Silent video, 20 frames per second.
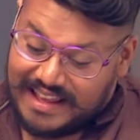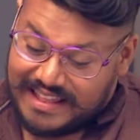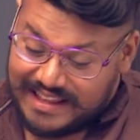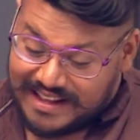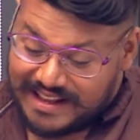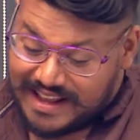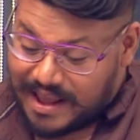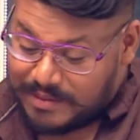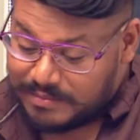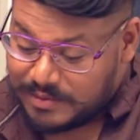I
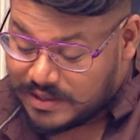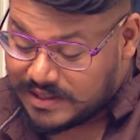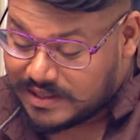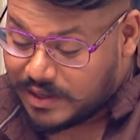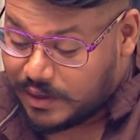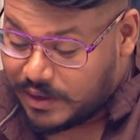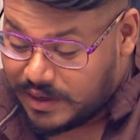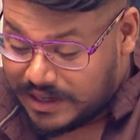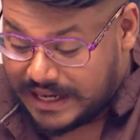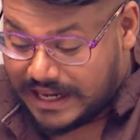think I'm just
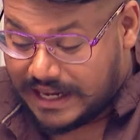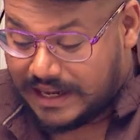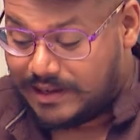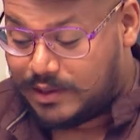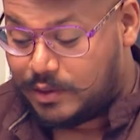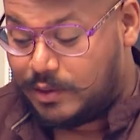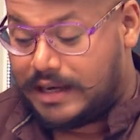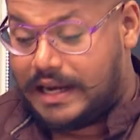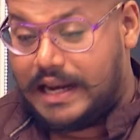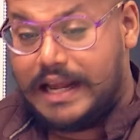going to dig
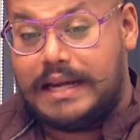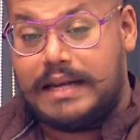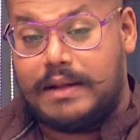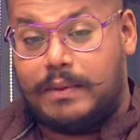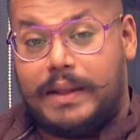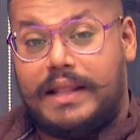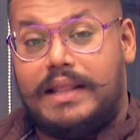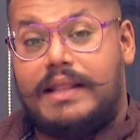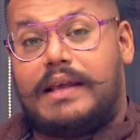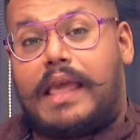into it later
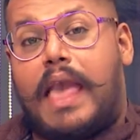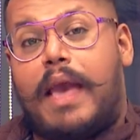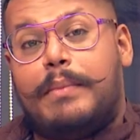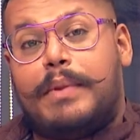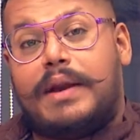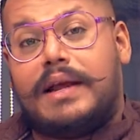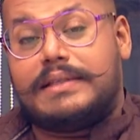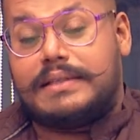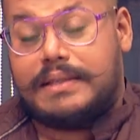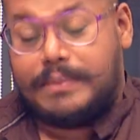when the
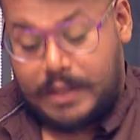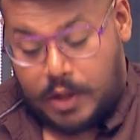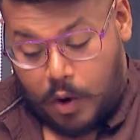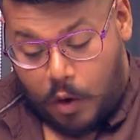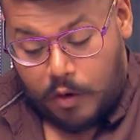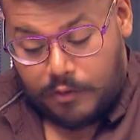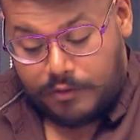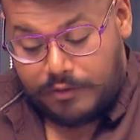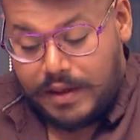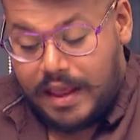cameras a bit
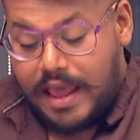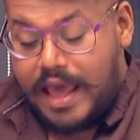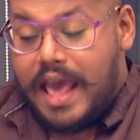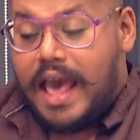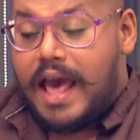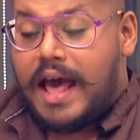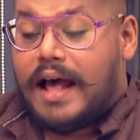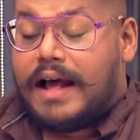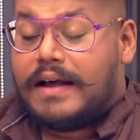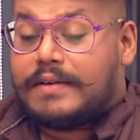off.
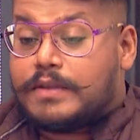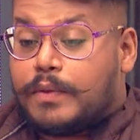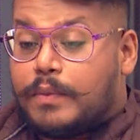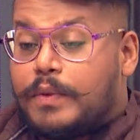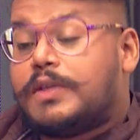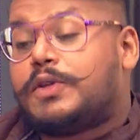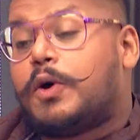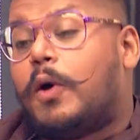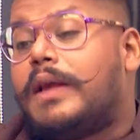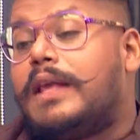Uh, so
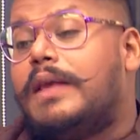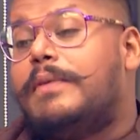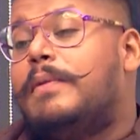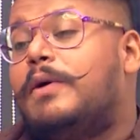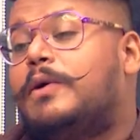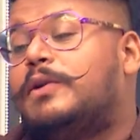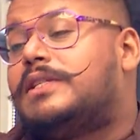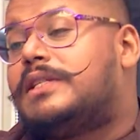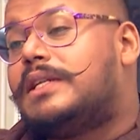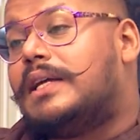we're talking
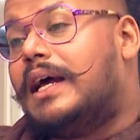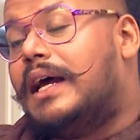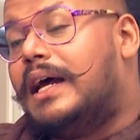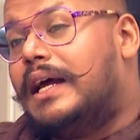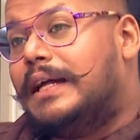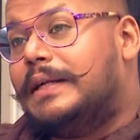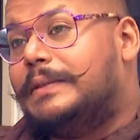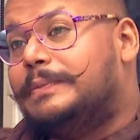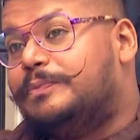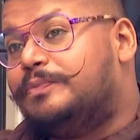about
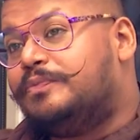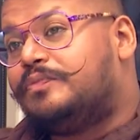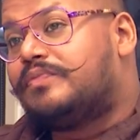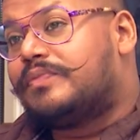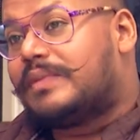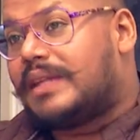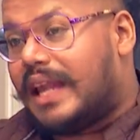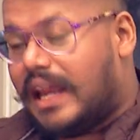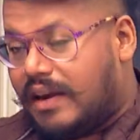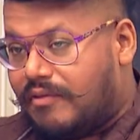um,
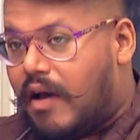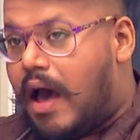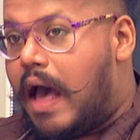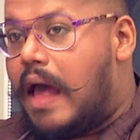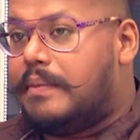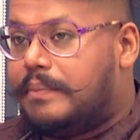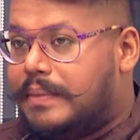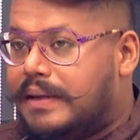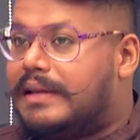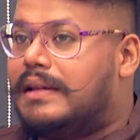
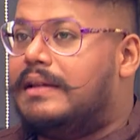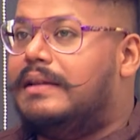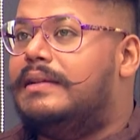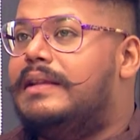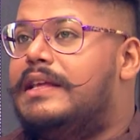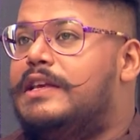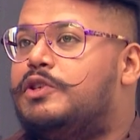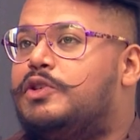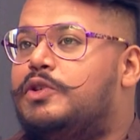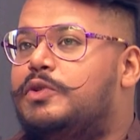environmental
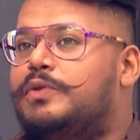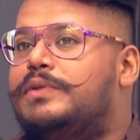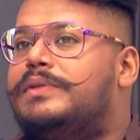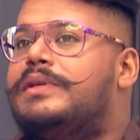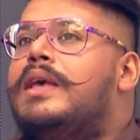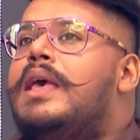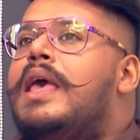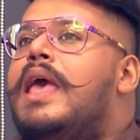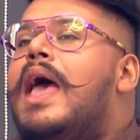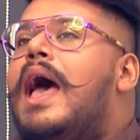issues. Yeah.
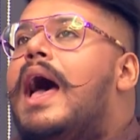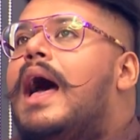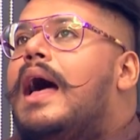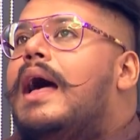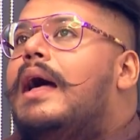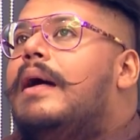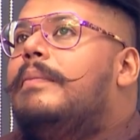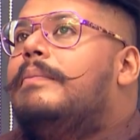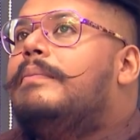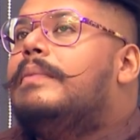
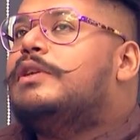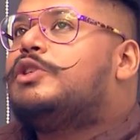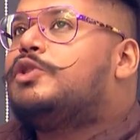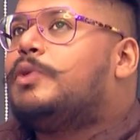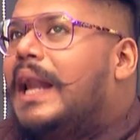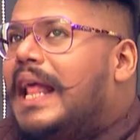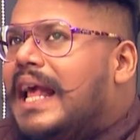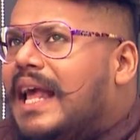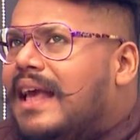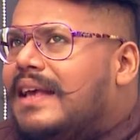Um,
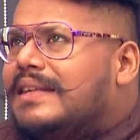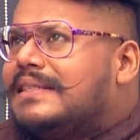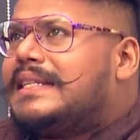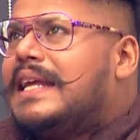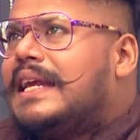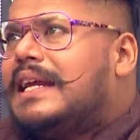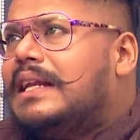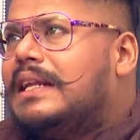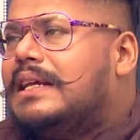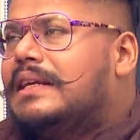Sri Lanka has
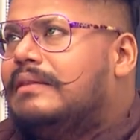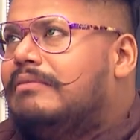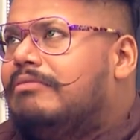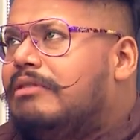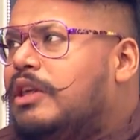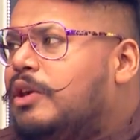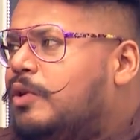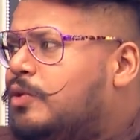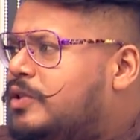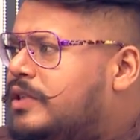taken a
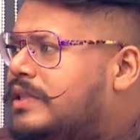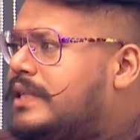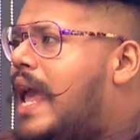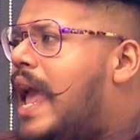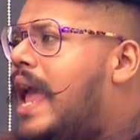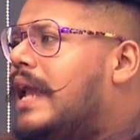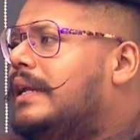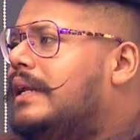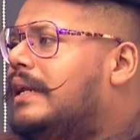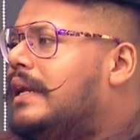huge
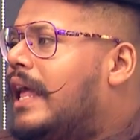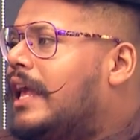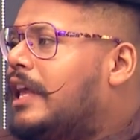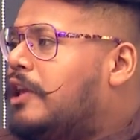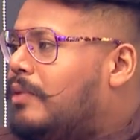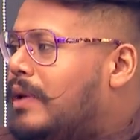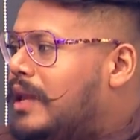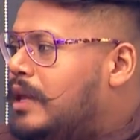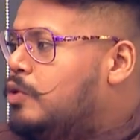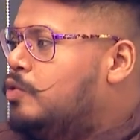stand in
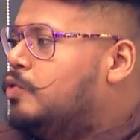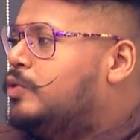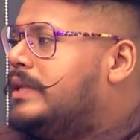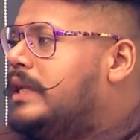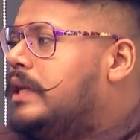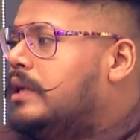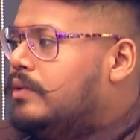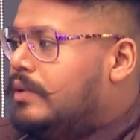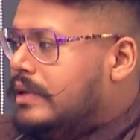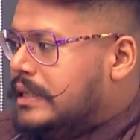like
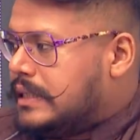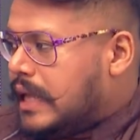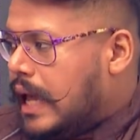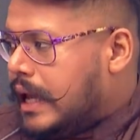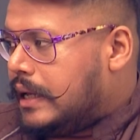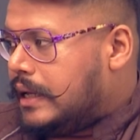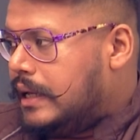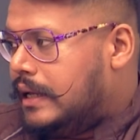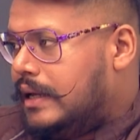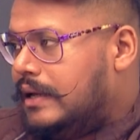reusing,
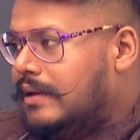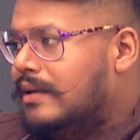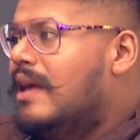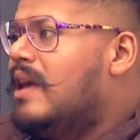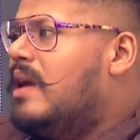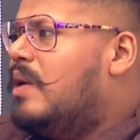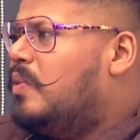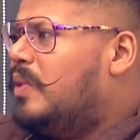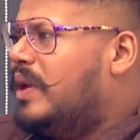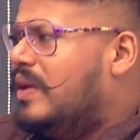recycling,
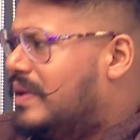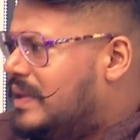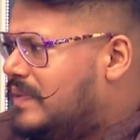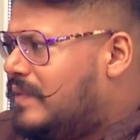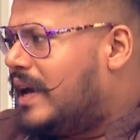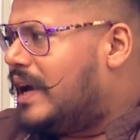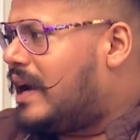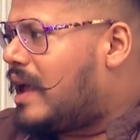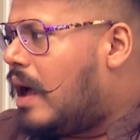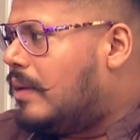even
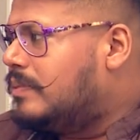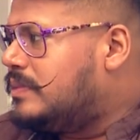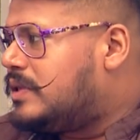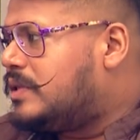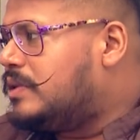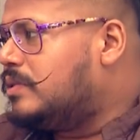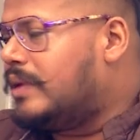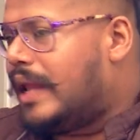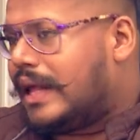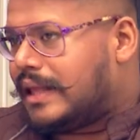when it comes
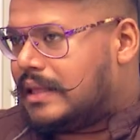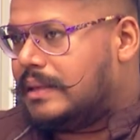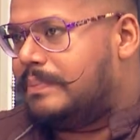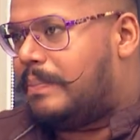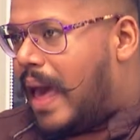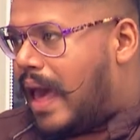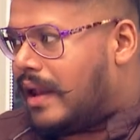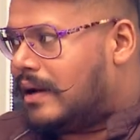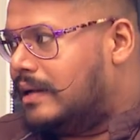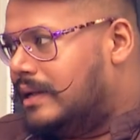to like the
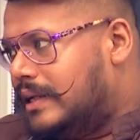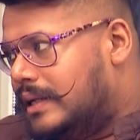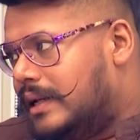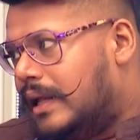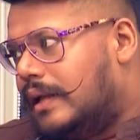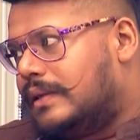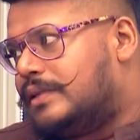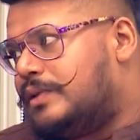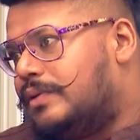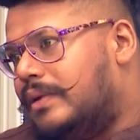apparel
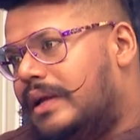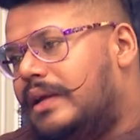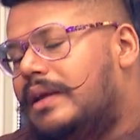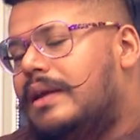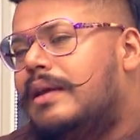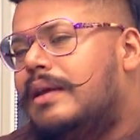industry.